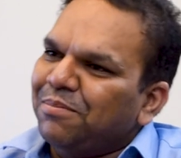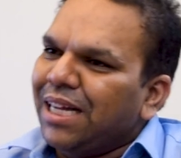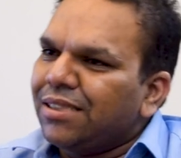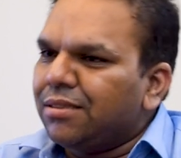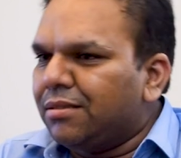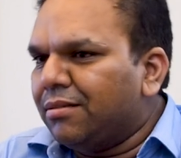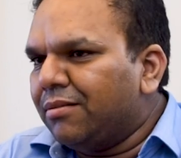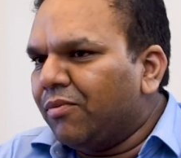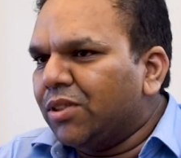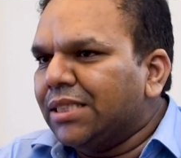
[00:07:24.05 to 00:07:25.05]
That's
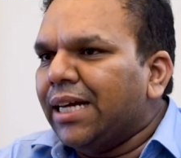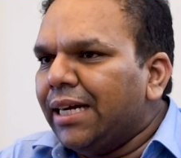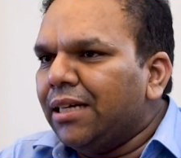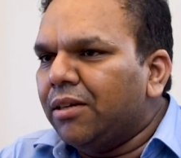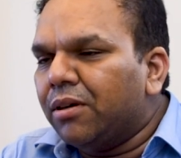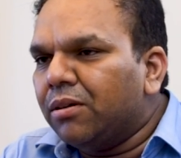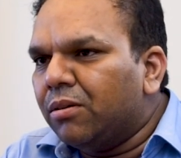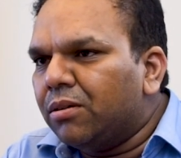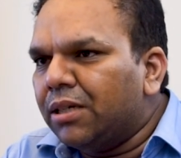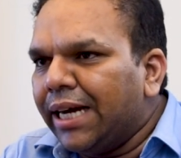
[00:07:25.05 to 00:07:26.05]
what's exciting. That's you want to
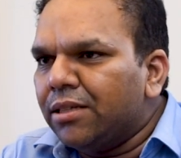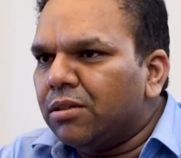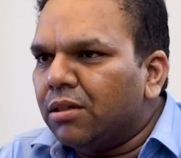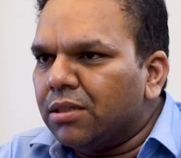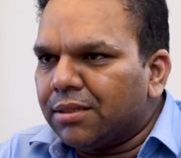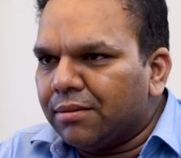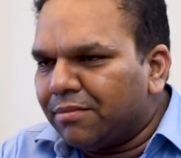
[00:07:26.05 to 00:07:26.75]
go to dinosaurs.